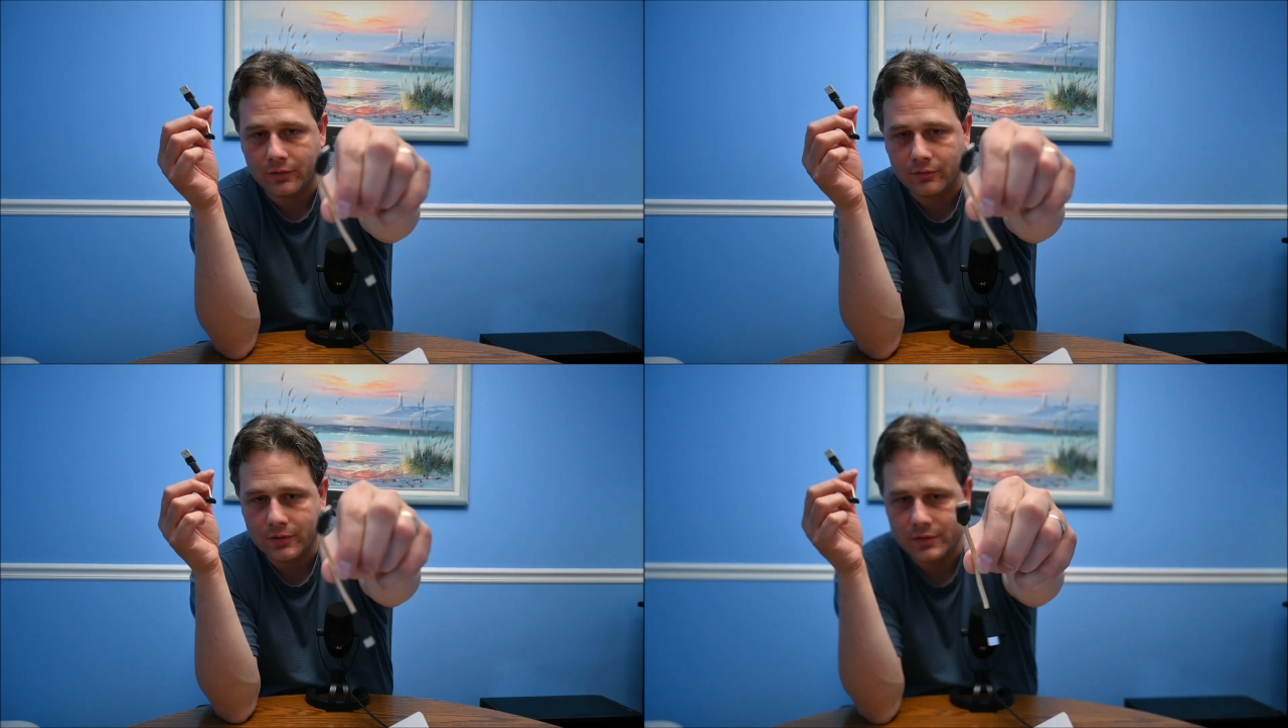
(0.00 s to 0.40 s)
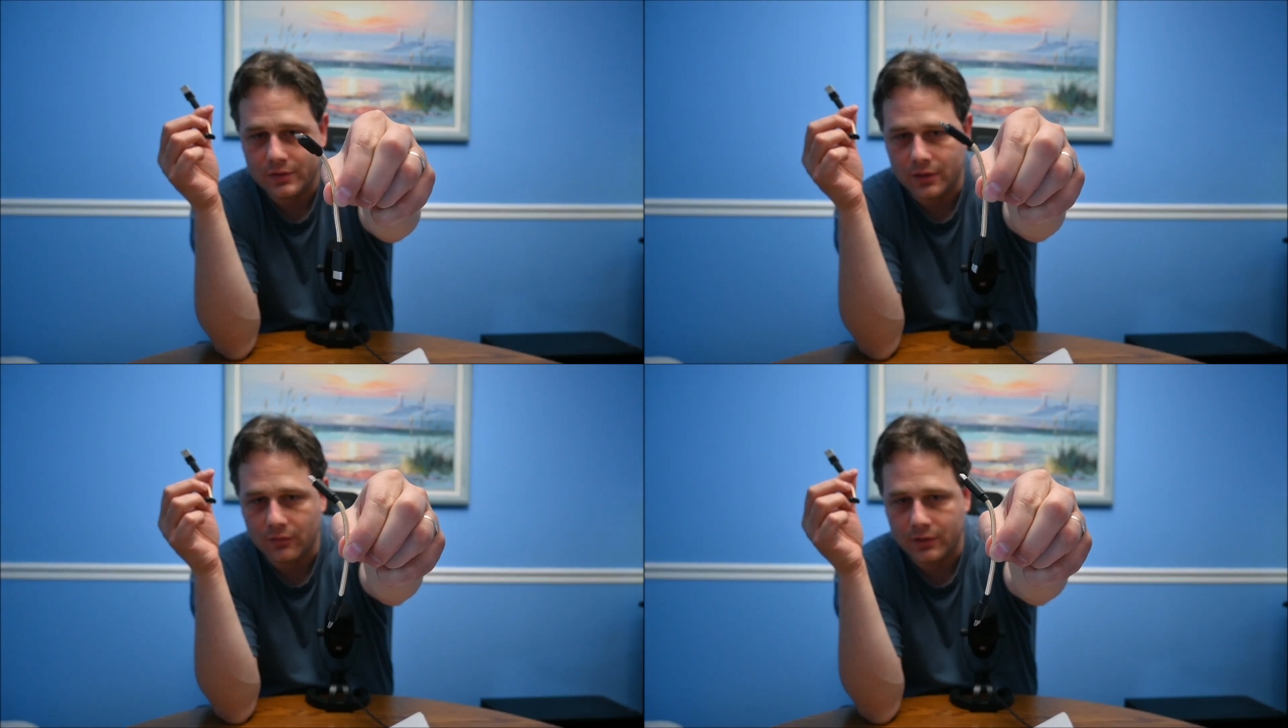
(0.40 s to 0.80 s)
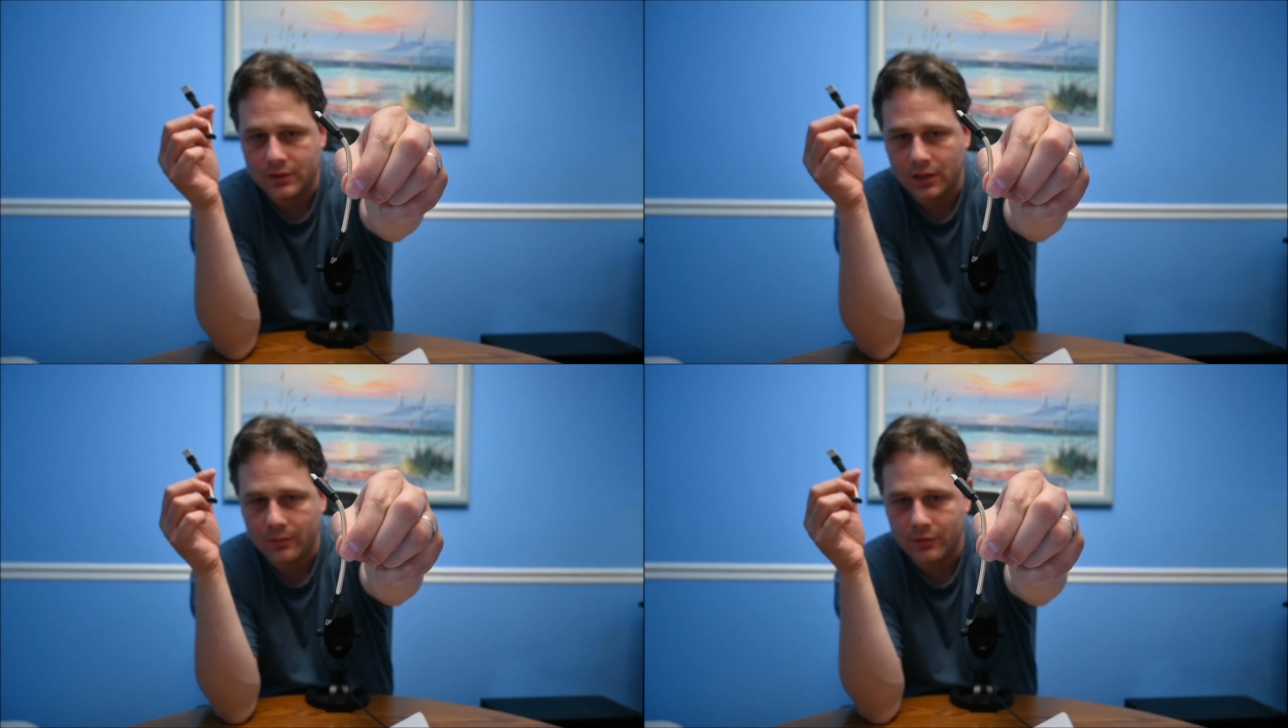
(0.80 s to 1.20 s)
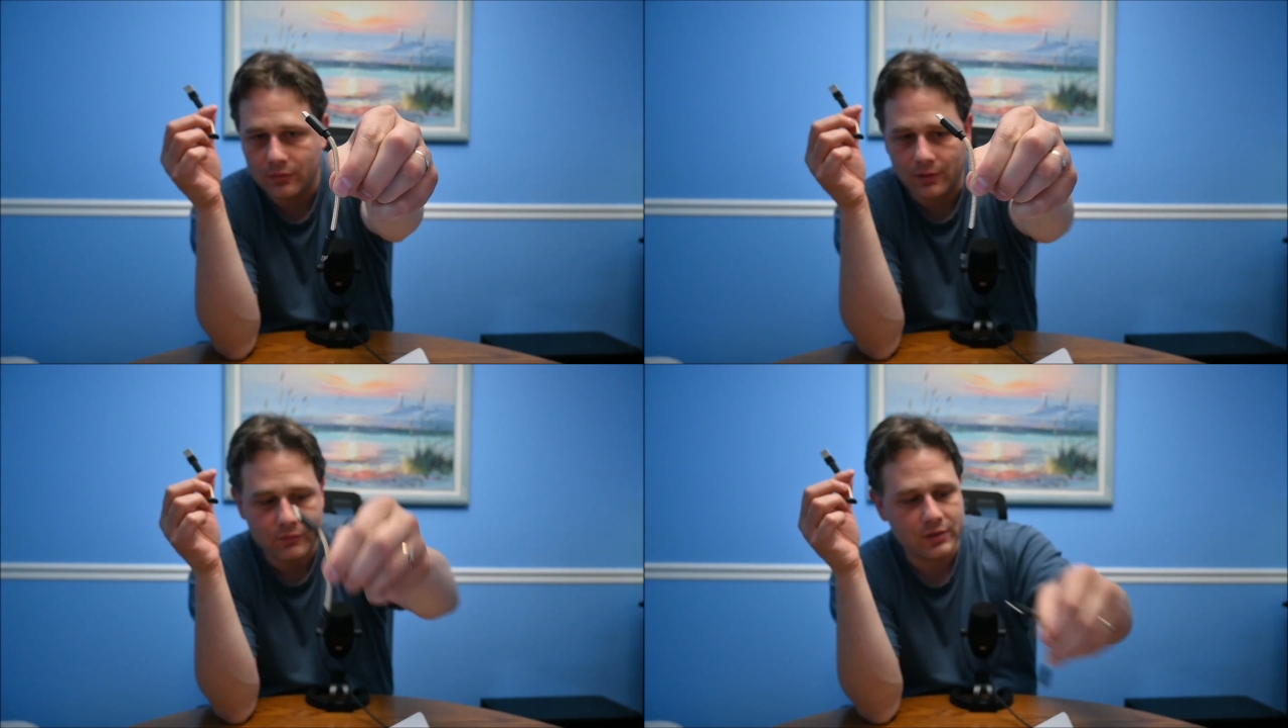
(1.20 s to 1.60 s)
So this is the only time
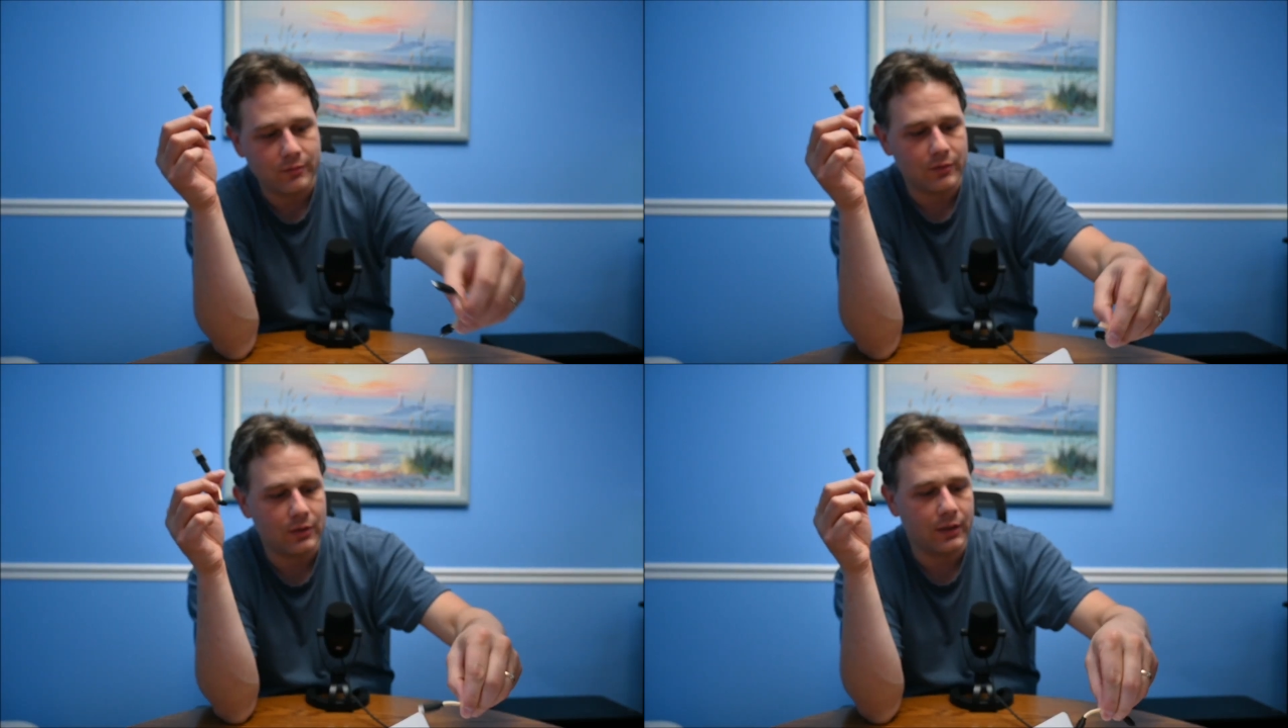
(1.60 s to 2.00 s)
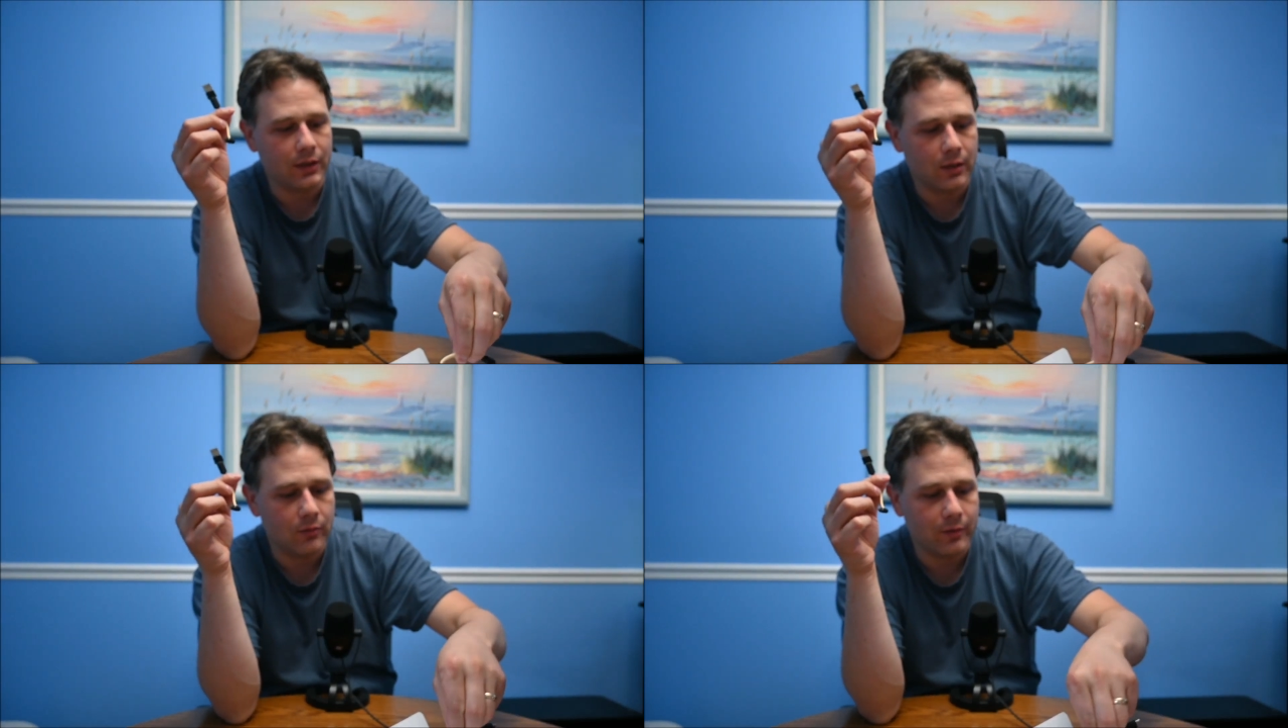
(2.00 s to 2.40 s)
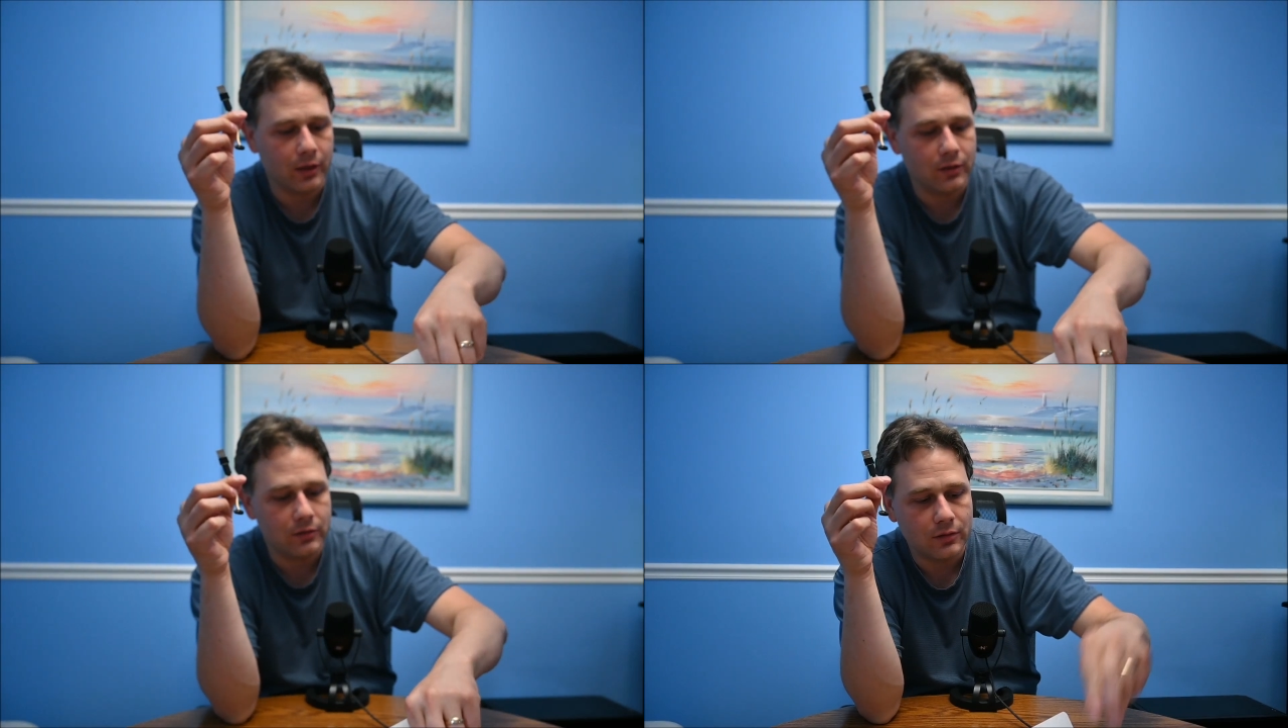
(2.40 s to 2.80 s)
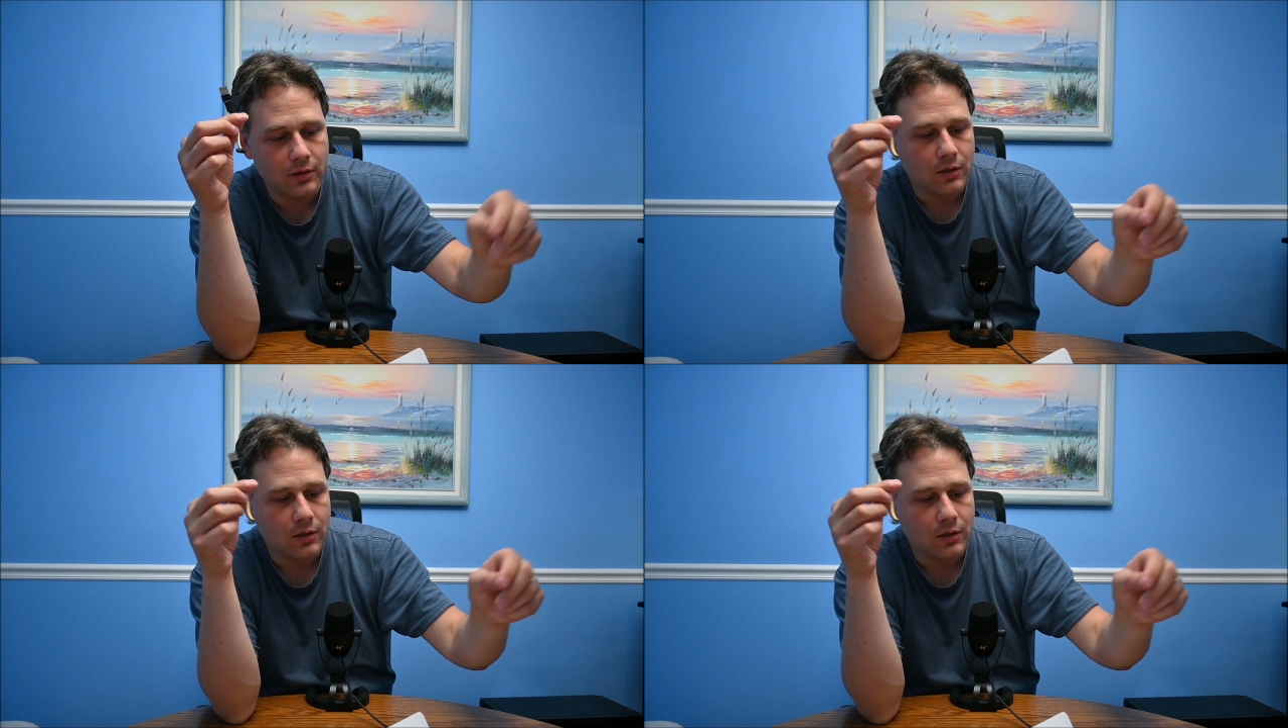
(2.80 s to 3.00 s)
you'll ever see me with a lightning cable in my hand.